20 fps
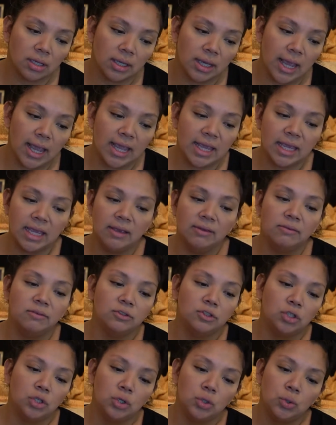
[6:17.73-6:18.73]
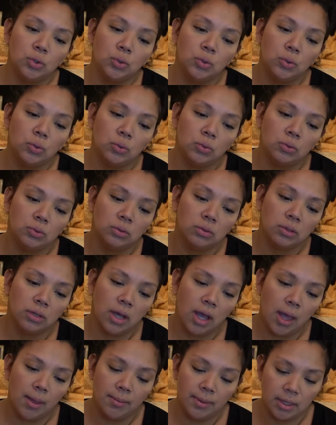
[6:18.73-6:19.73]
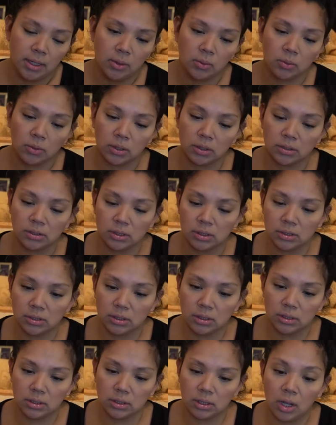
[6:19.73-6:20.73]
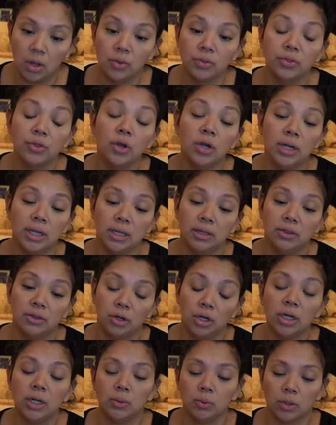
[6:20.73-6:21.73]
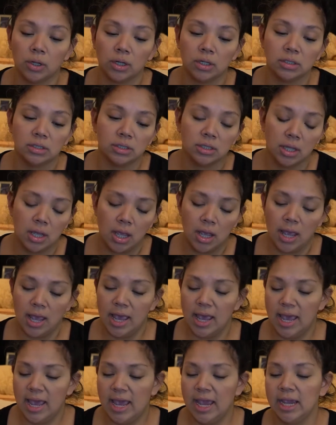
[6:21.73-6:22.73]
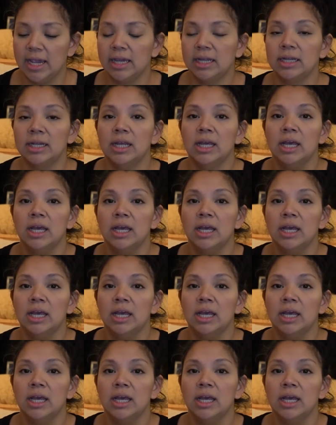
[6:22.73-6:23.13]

it gives you, how many words is it? Oh, 30 words. And